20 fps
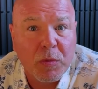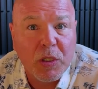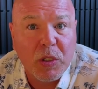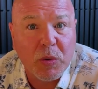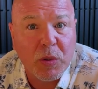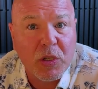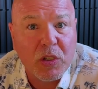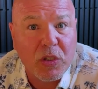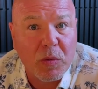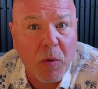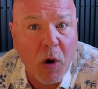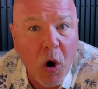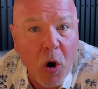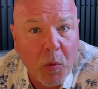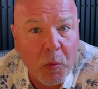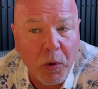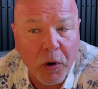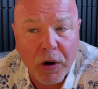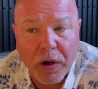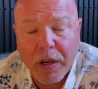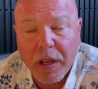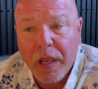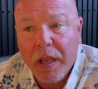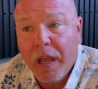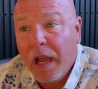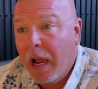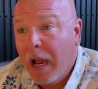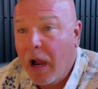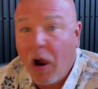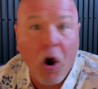doing some homework,
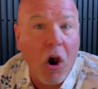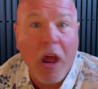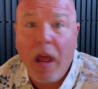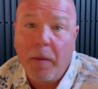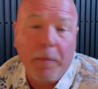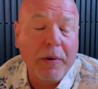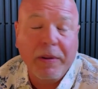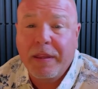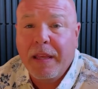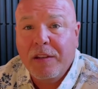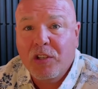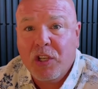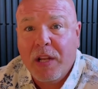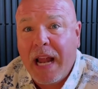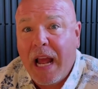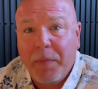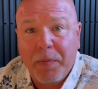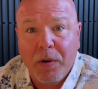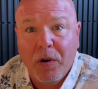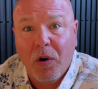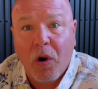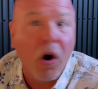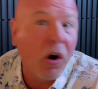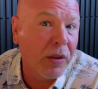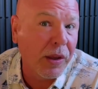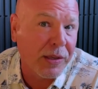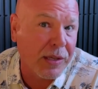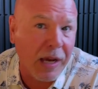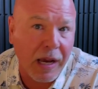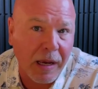but that should happen all
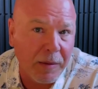the time.